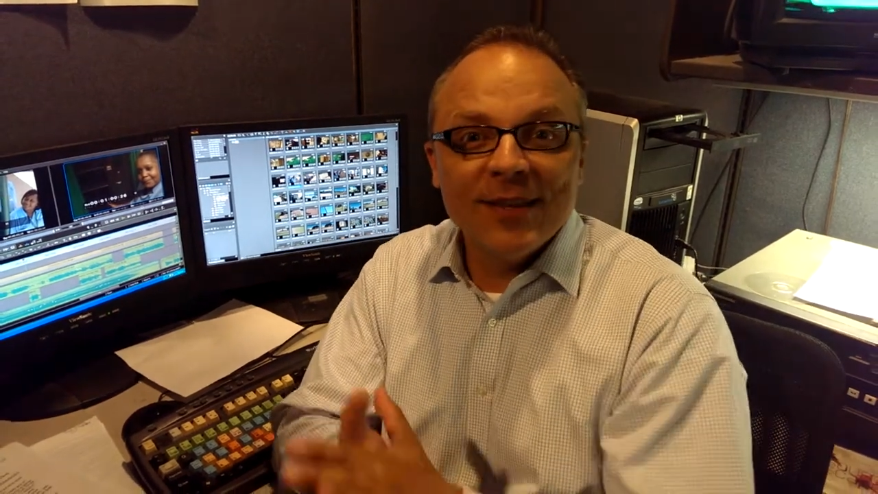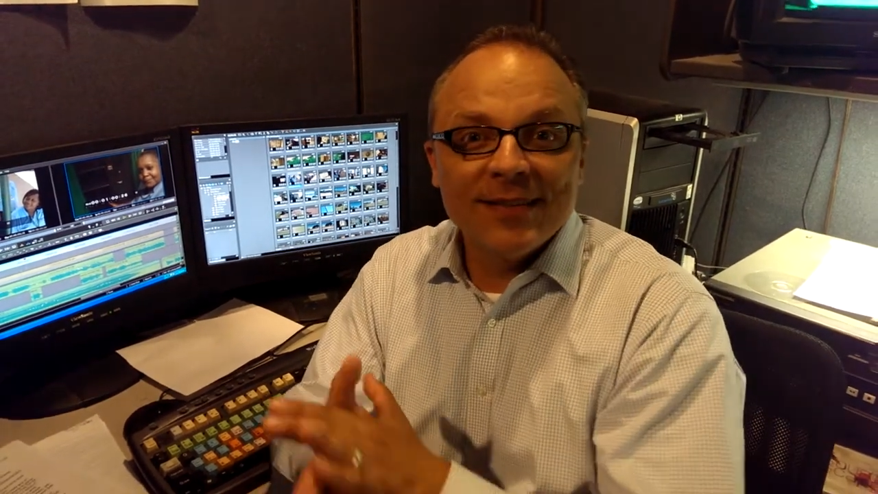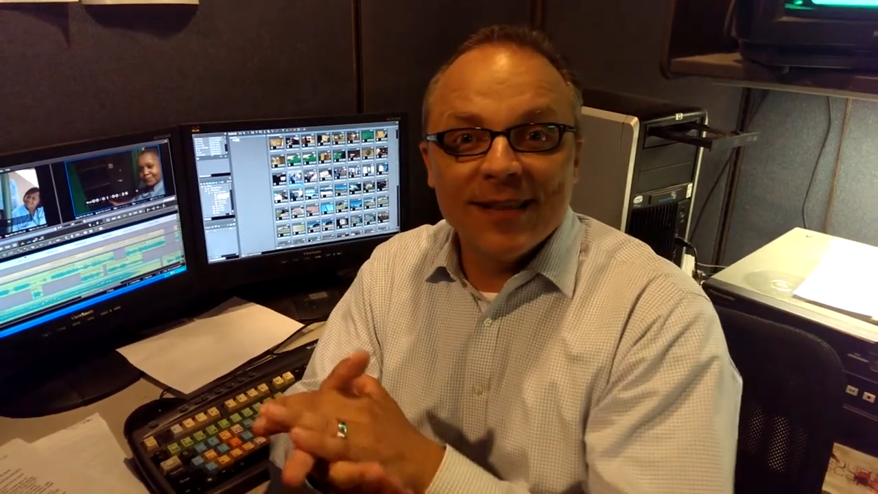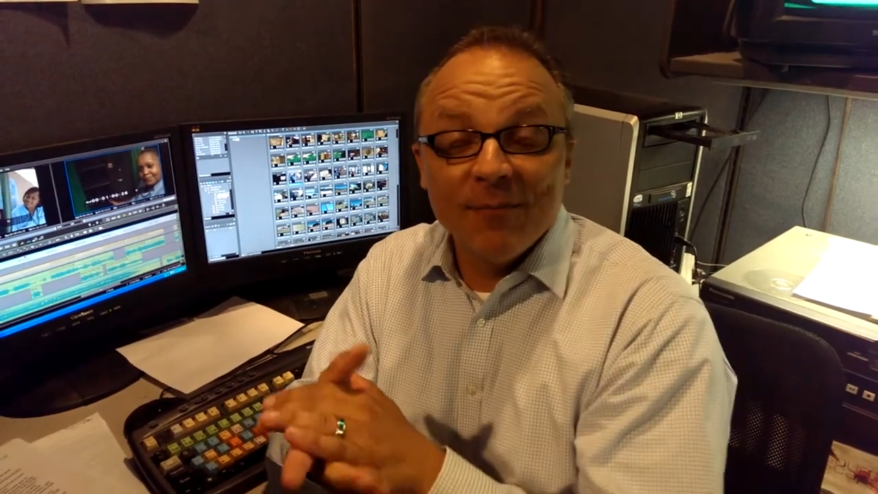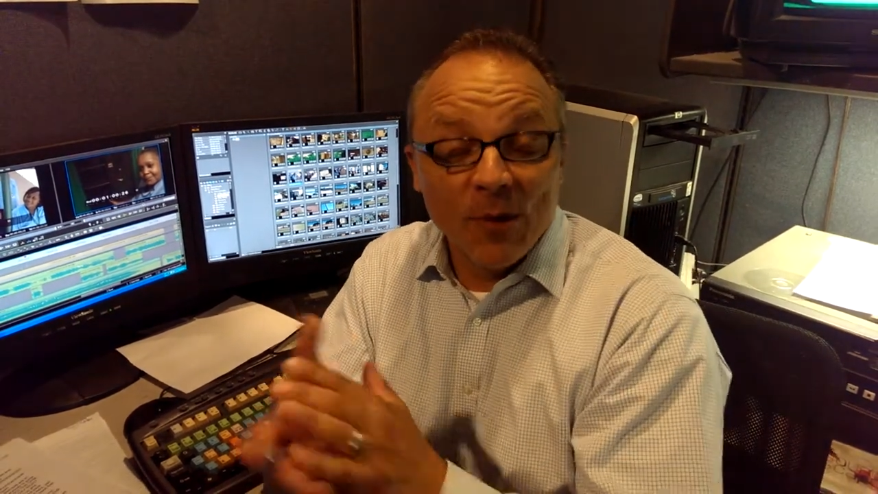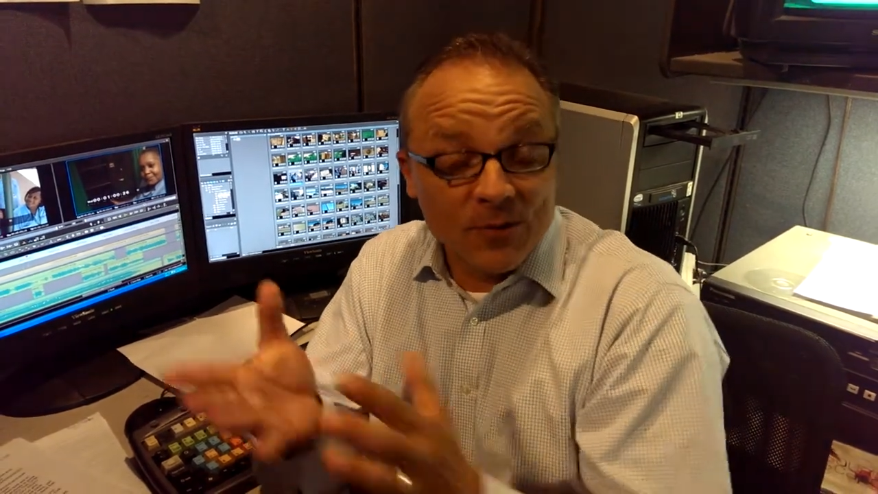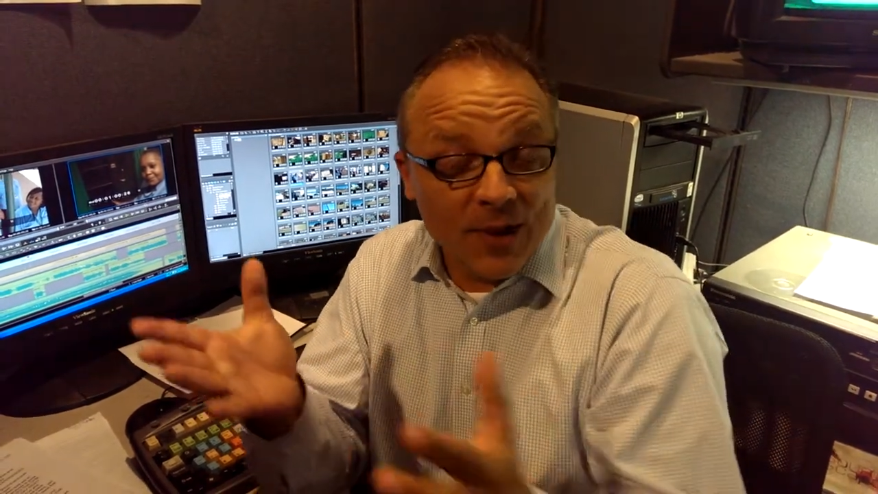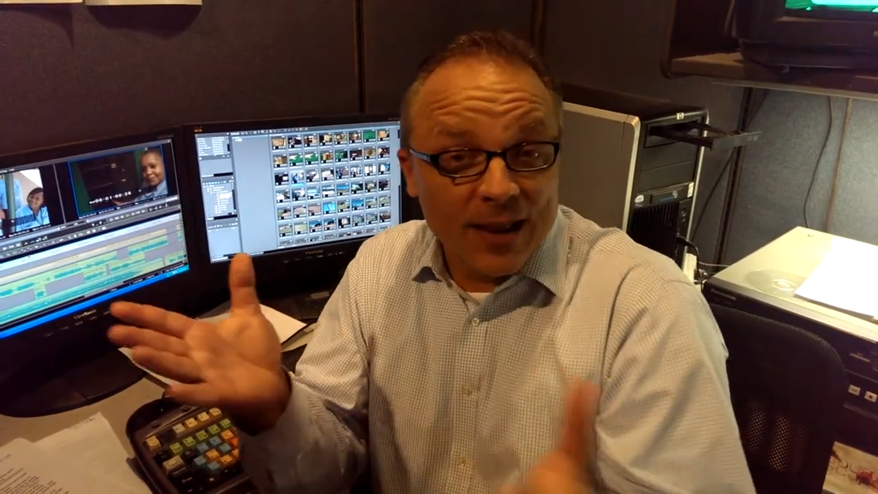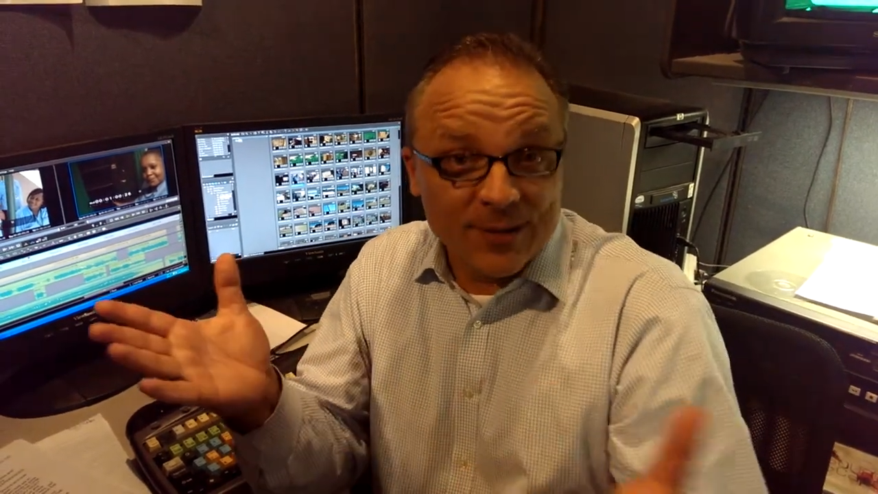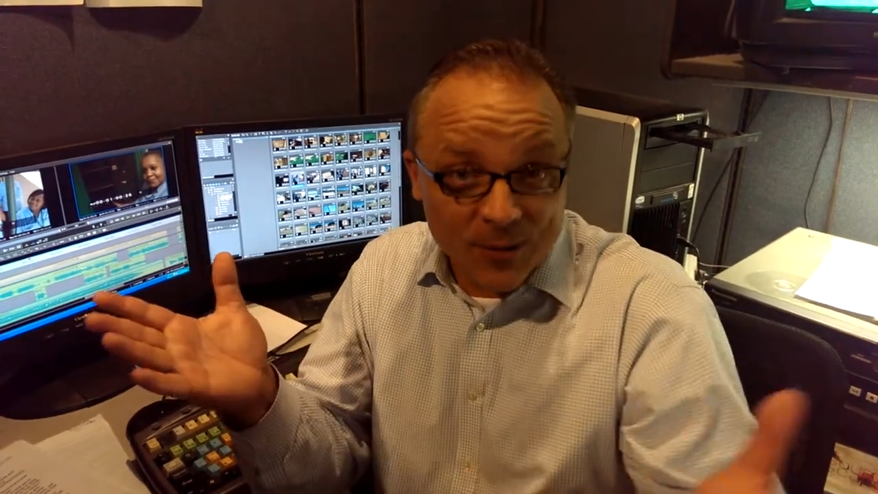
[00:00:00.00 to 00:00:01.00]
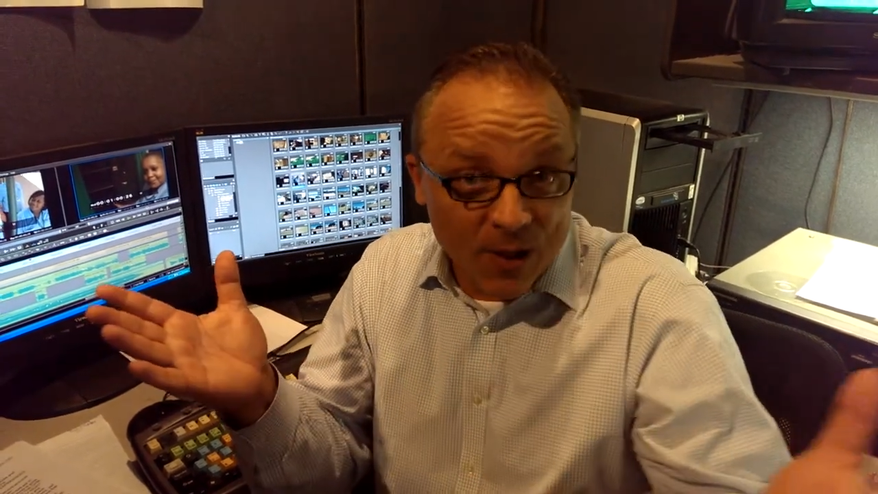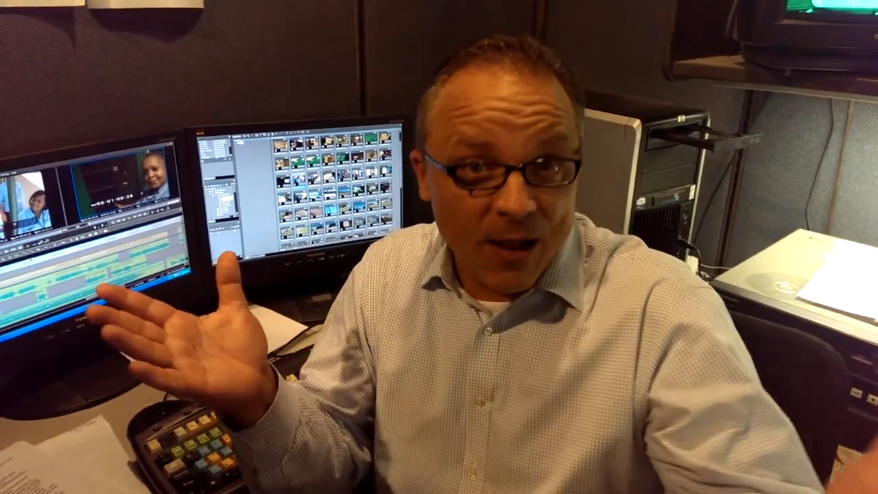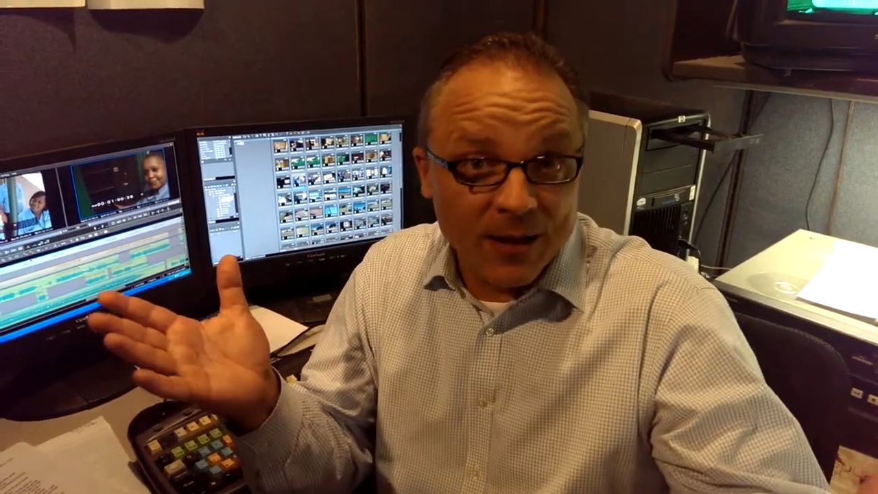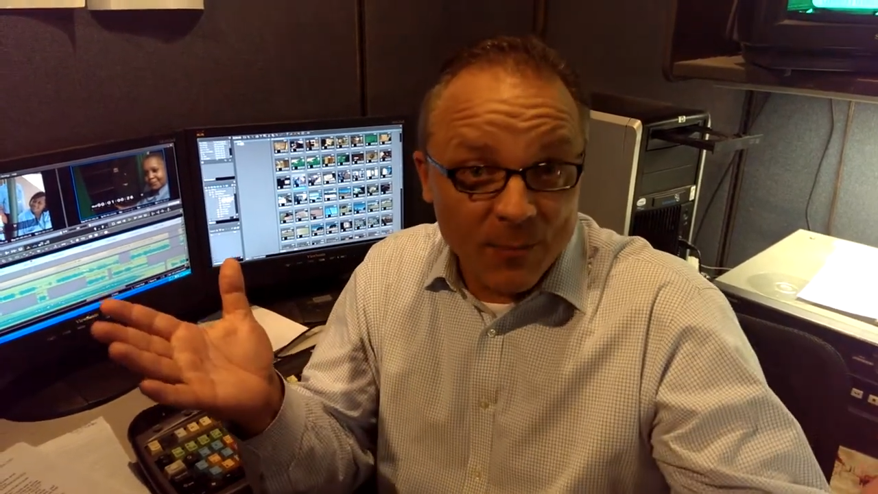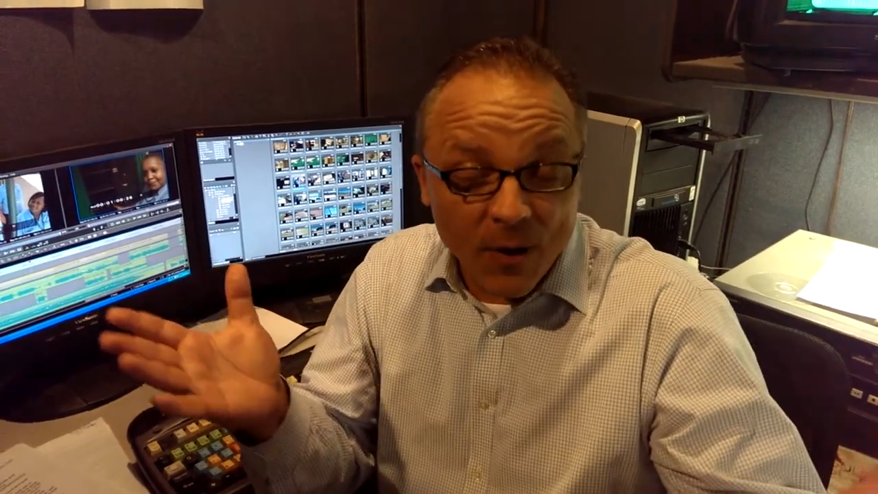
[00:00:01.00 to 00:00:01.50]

Is uh, Bossier High School haunted?